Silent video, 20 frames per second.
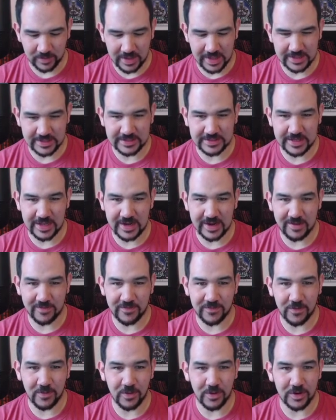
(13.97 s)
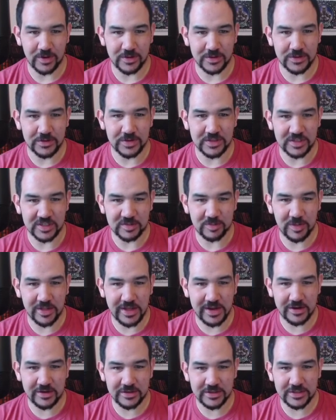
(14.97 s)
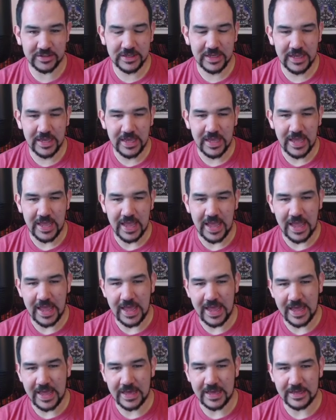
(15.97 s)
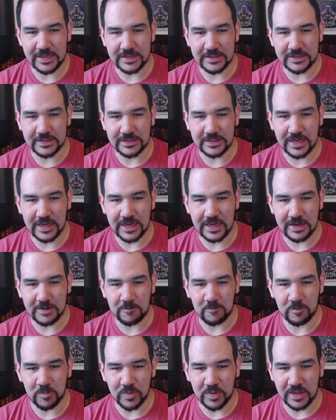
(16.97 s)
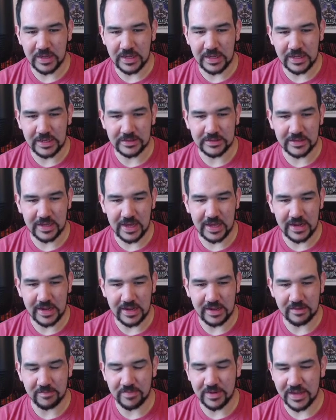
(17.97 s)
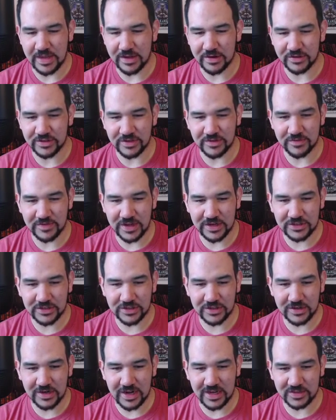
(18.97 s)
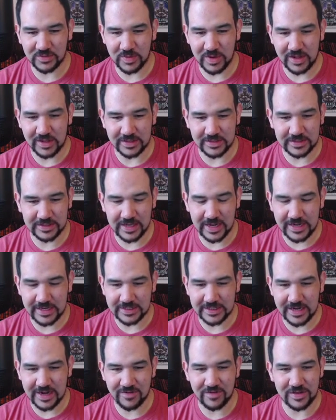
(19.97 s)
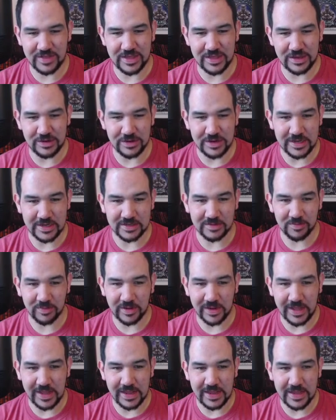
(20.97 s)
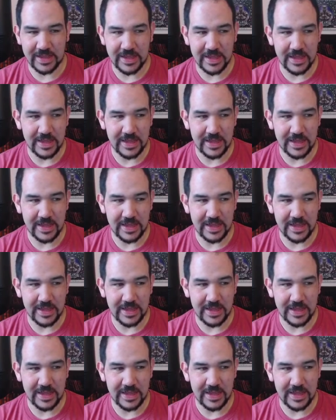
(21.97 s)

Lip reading: It's set up for 2 to 6 players, and is got a beginner's adventure as well as dice and everything you need to play.